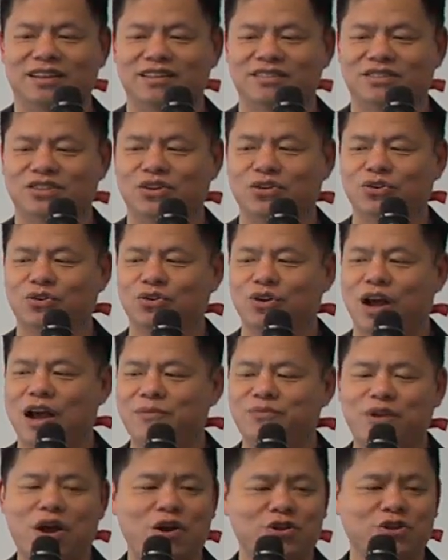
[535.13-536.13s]
So
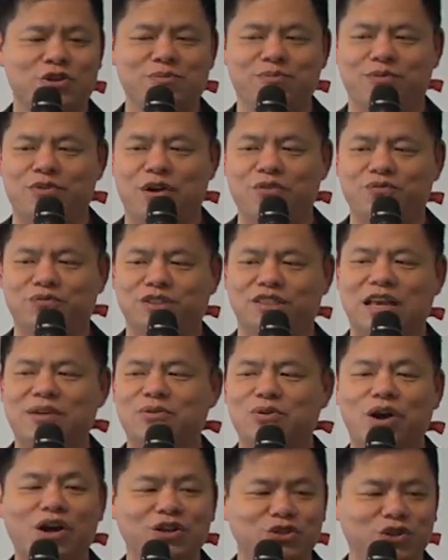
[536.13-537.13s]
I've talked to uh,
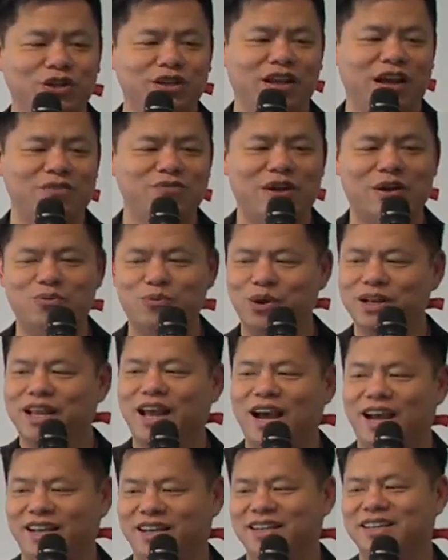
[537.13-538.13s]
several hundred. I found one guy